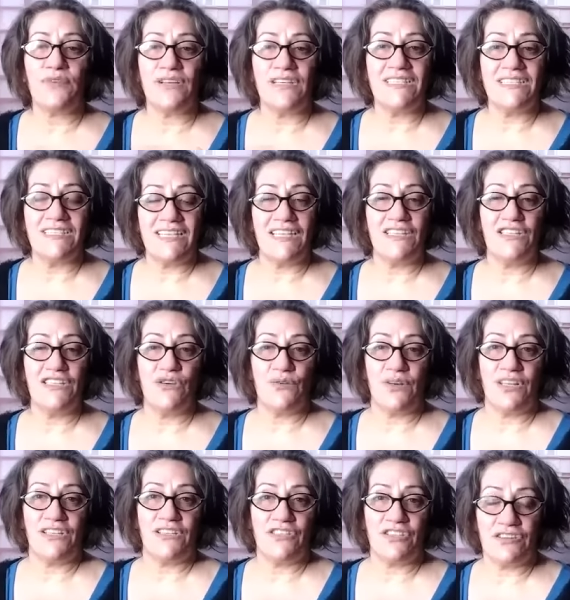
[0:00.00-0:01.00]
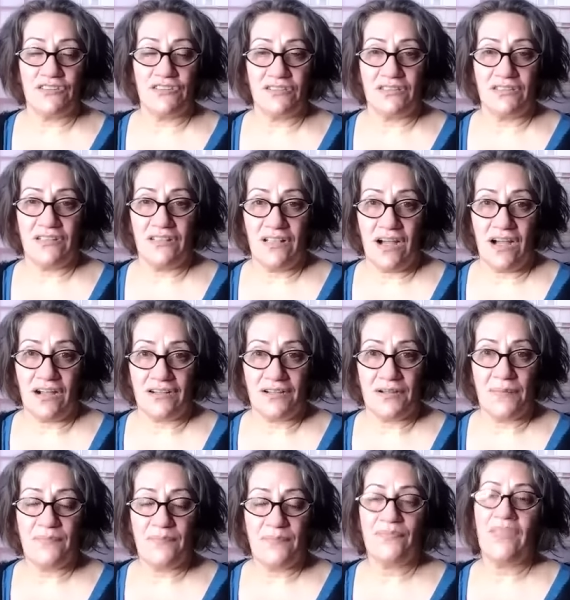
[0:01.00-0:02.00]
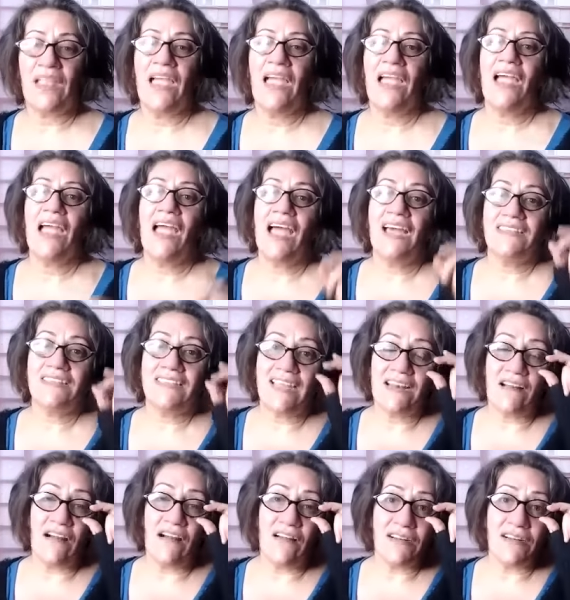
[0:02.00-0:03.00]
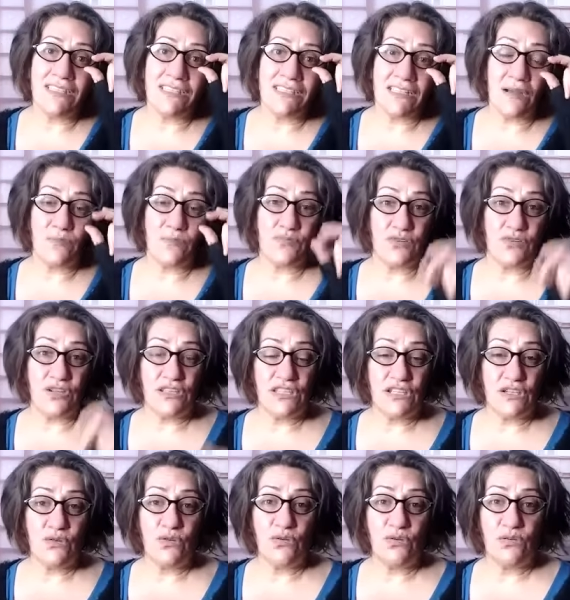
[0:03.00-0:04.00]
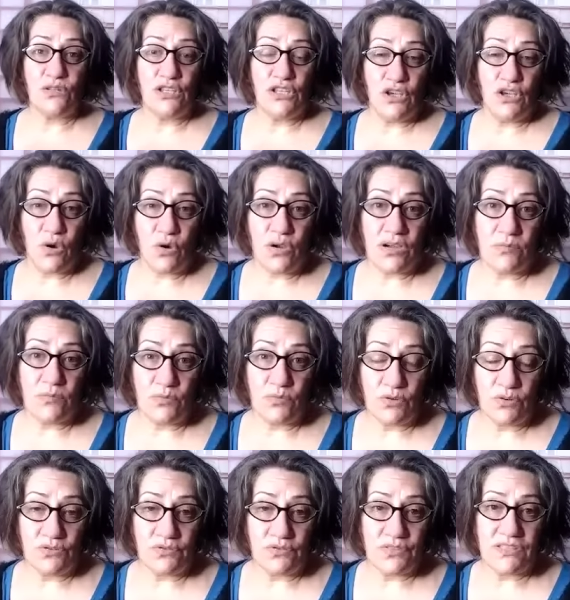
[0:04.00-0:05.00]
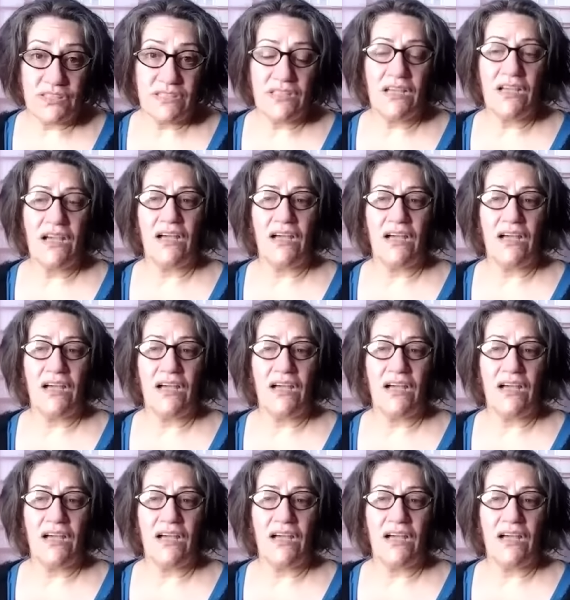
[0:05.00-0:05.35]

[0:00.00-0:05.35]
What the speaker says: reset your internal clock. There are some really cool yoga movements